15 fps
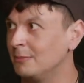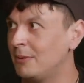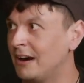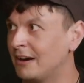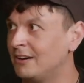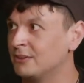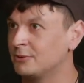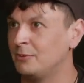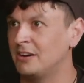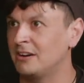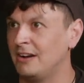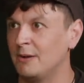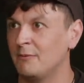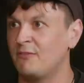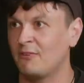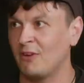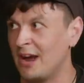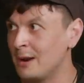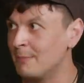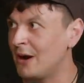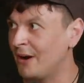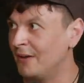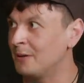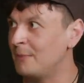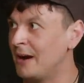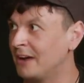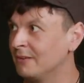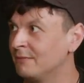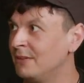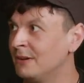placards weren't like flying about in the
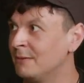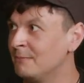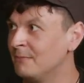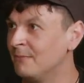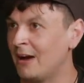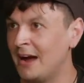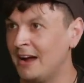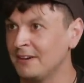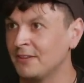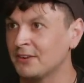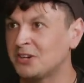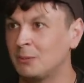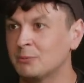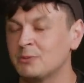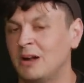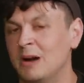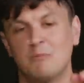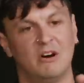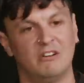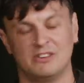back of the van, and the cops were like, well,